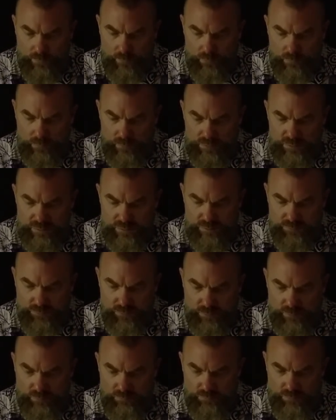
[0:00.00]
This is
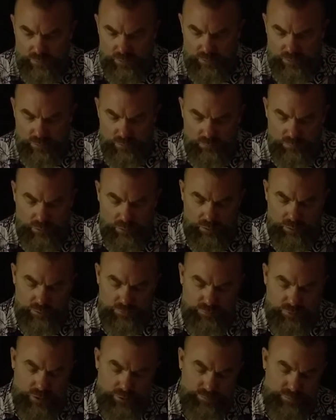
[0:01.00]
feeling really good. We're going to
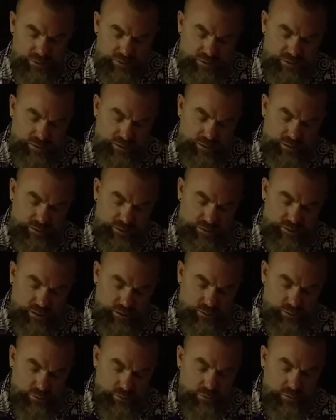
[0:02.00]
drop this into the
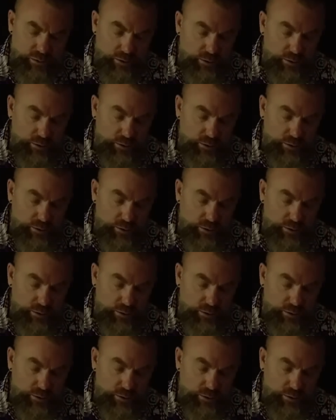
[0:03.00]
center.